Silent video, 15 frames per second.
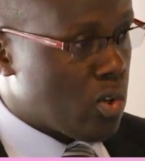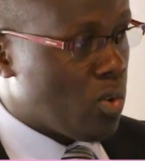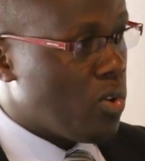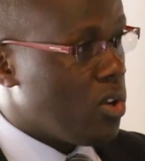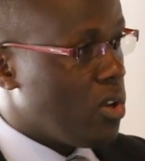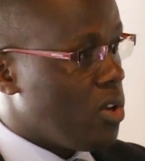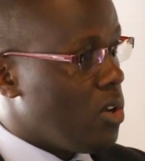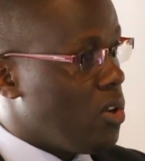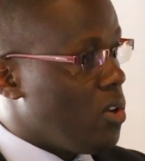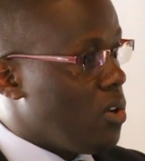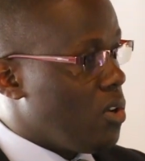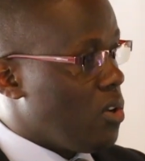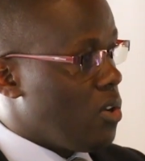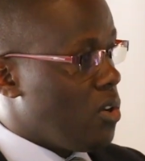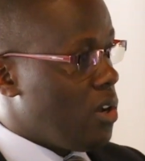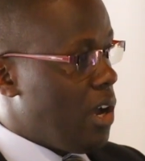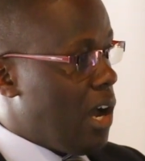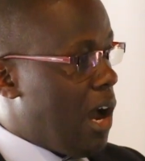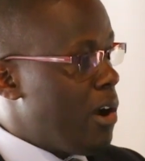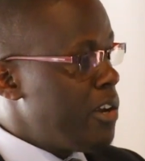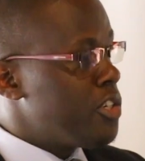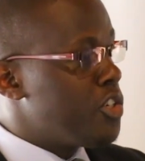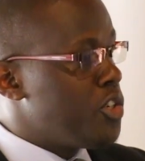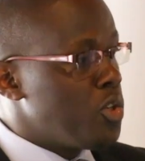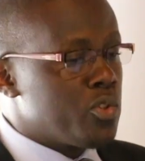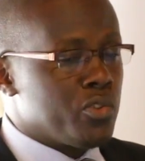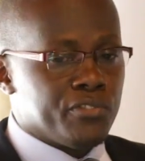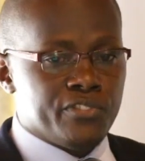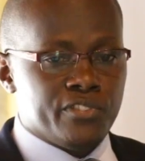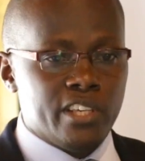So I want
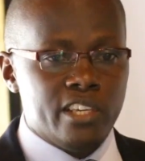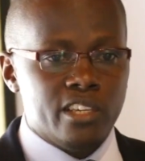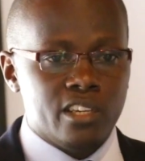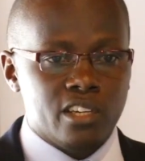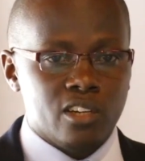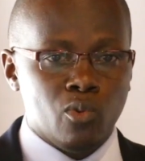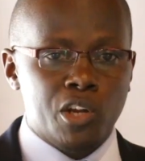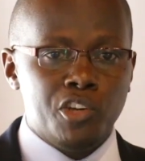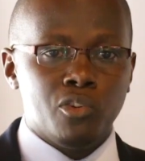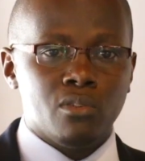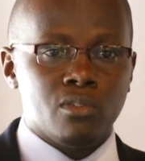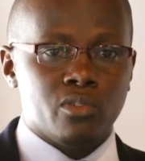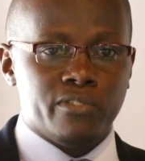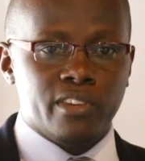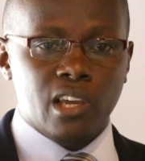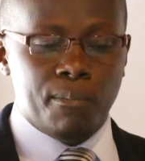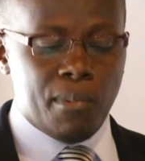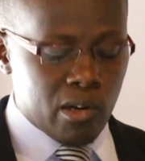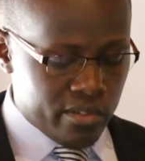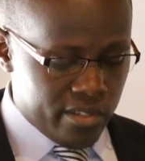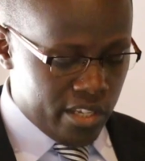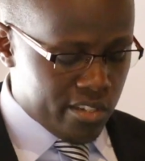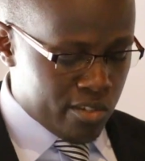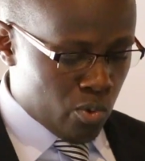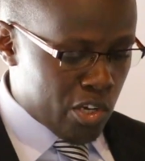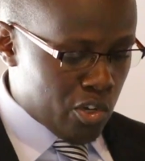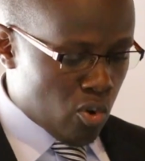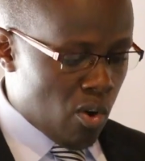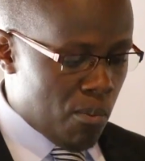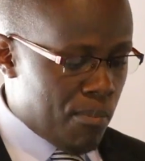you to think about this
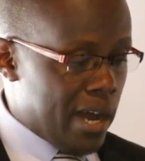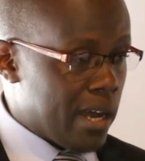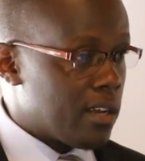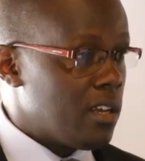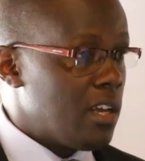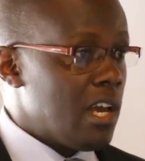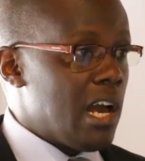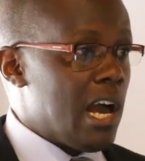when you go back.